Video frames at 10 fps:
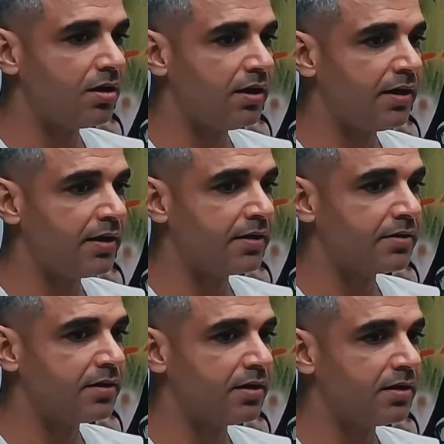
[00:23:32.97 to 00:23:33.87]

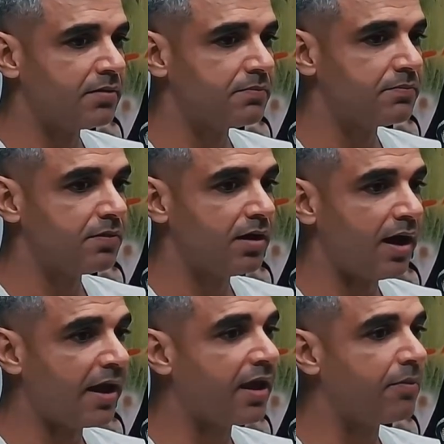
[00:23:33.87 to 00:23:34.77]
and
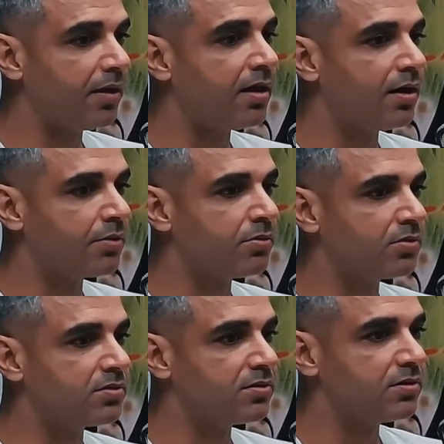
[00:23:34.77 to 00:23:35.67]
I came here. I
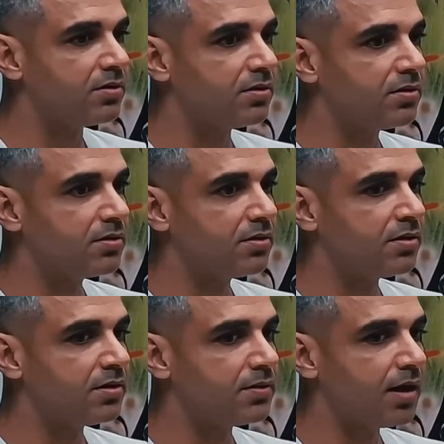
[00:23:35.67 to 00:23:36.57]
thought
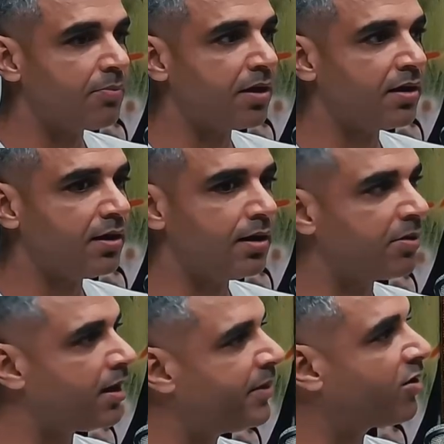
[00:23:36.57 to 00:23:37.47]
I'm
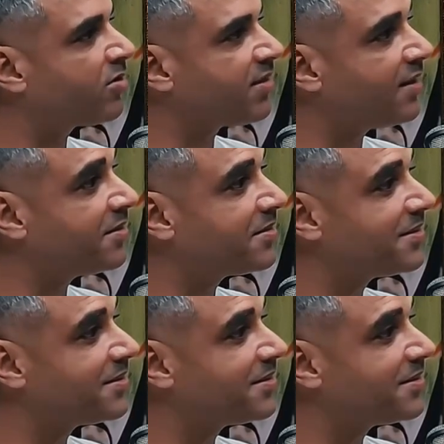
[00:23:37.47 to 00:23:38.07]
gonna be a consultant.